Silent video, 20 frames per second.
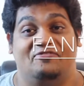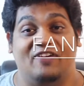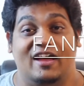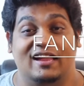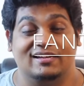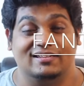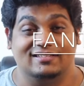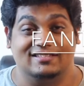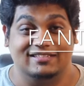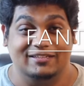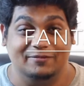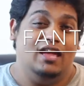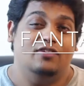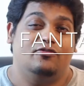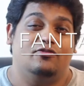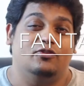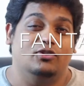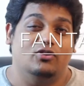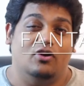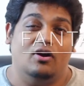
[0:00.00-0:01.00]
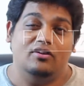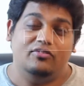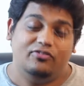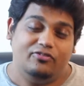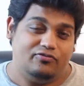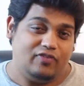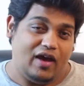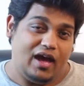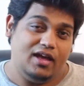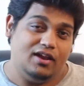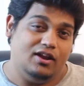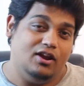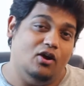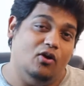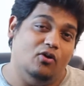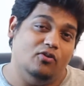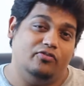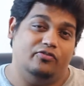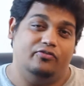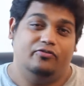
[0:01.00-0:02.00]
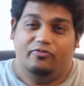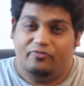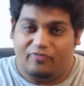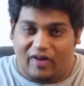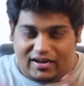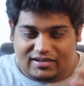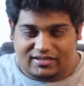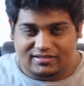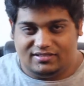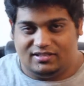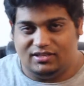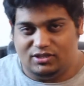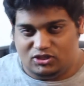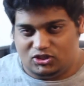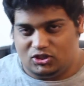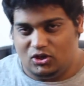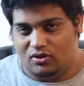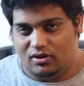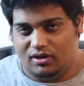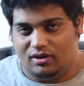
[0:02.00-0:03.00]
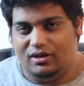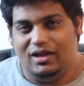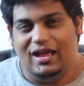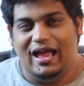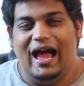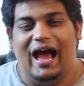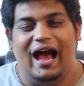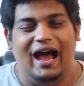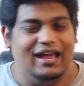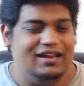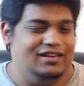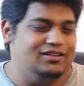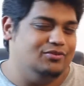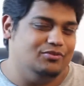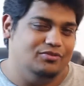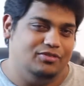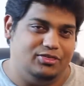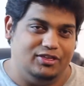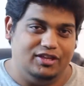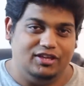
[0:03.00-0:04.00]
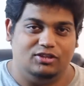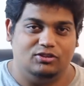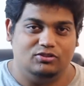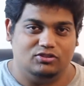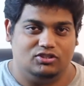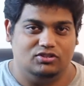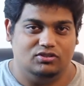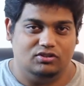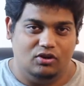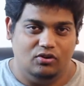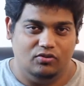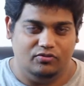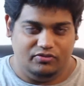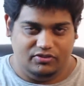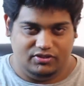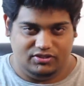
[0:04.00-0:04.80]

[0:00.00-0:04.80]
Fantasy. If you're not a fan of fantasy genre, I don't think you should go for